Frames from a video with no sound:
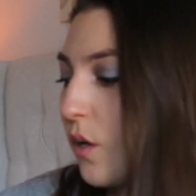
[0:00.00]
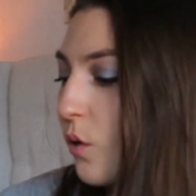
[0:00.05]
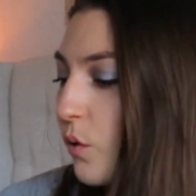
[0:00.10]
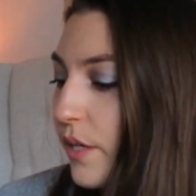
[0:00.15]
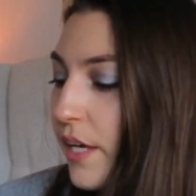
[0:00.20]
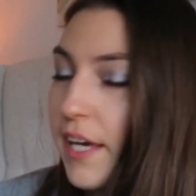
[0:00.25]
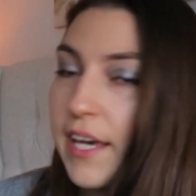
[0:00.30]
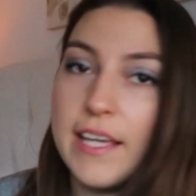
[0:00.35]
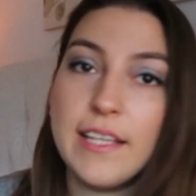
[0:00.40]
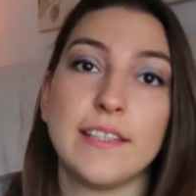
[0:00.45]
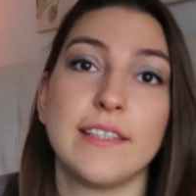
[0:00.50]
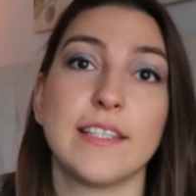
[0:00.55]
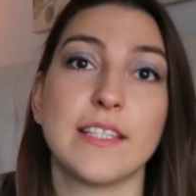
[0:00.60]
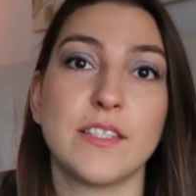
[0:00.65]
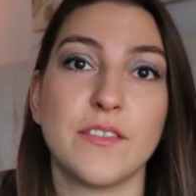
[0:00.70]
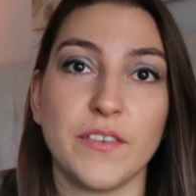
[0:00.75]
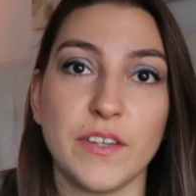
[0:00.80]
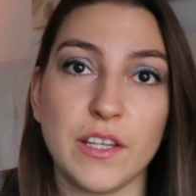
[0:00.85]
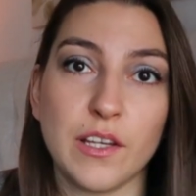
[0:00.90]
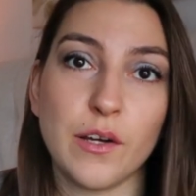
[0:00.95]
Okay,
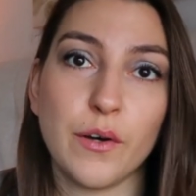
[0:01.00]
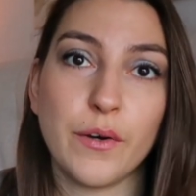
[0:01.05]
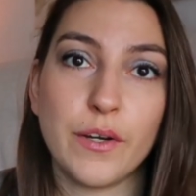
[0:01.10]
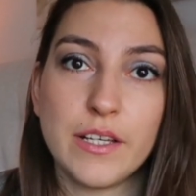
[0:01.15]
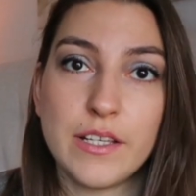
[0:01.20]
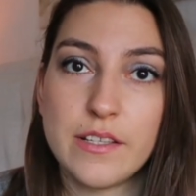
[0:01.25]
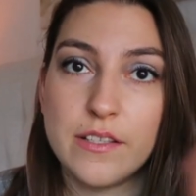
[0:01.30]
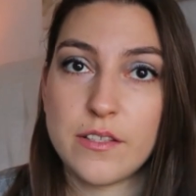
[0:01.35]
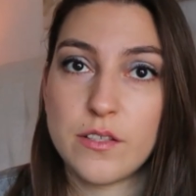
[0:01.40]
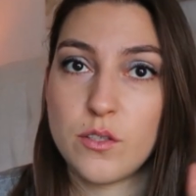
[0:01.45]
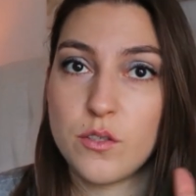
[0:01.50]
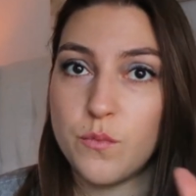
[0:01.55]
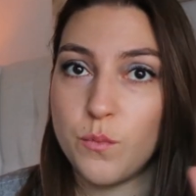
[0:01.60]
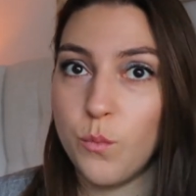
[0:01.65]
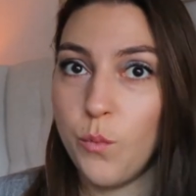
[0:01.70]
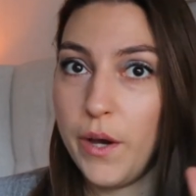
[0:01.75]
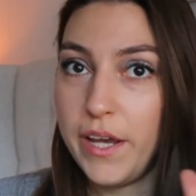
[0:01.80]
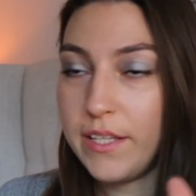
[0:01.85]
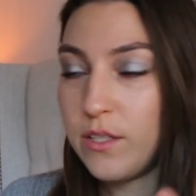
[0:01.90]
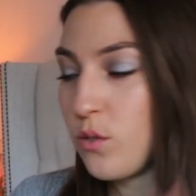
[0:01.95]
this video is
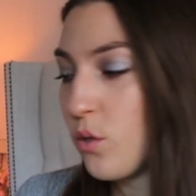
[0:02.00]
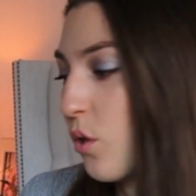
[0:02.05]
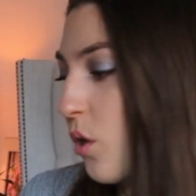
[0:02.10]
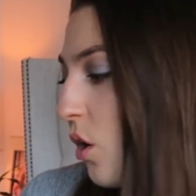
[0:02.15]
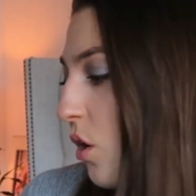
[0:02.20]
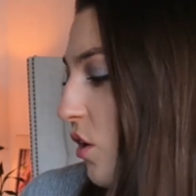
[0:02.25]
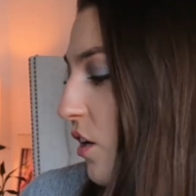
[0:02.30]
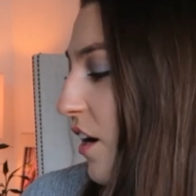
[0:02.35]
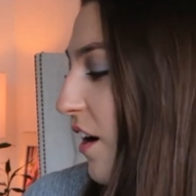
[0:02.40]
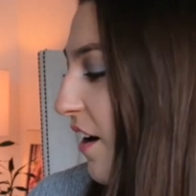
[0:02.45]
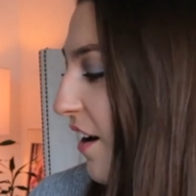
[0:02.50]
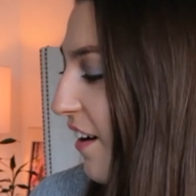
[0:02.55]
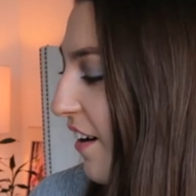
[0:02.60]
way too long.